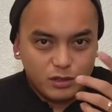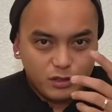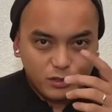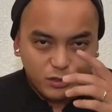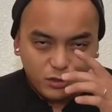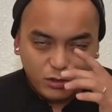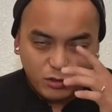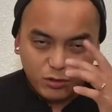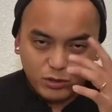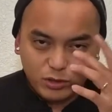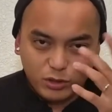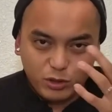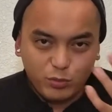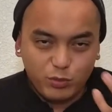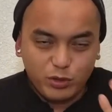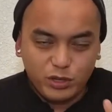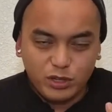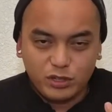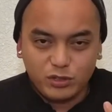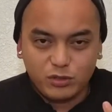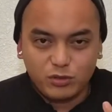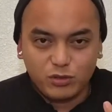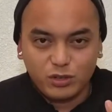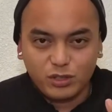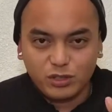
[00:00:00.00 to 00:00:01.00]
there's always gonna be
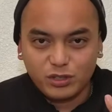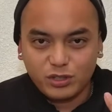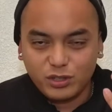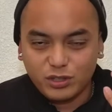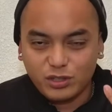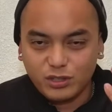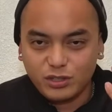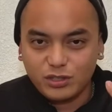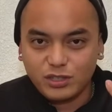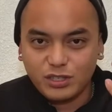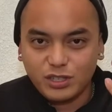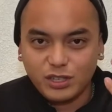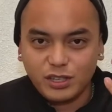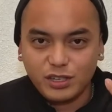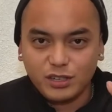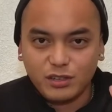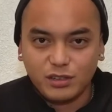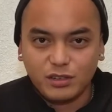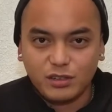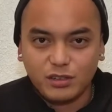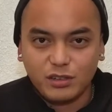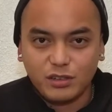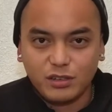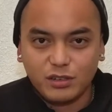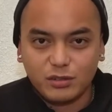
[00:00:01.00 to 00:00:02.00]
instructions and
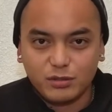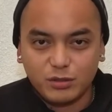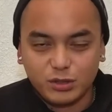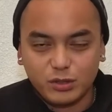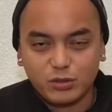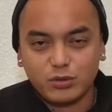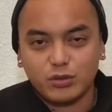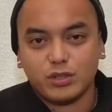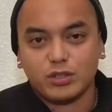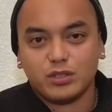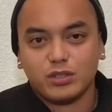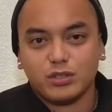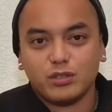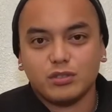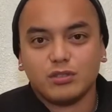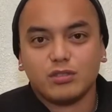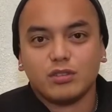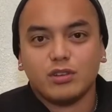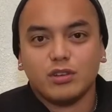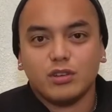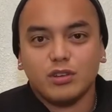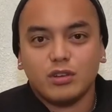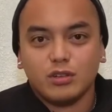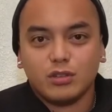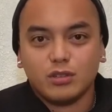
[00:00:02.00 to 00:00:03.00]
uh, restrictions
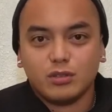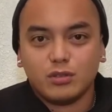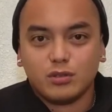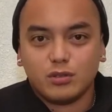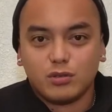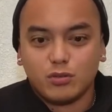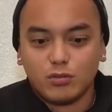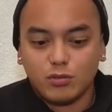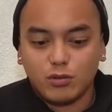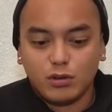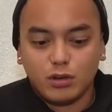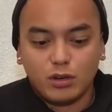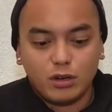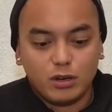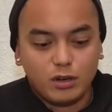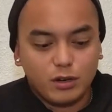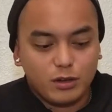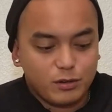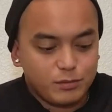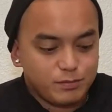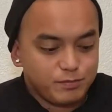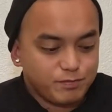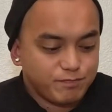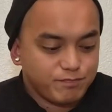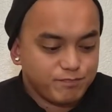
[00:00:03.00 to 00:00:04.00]
to
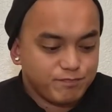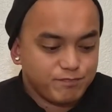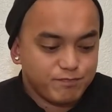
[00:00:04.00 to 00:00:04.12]
um,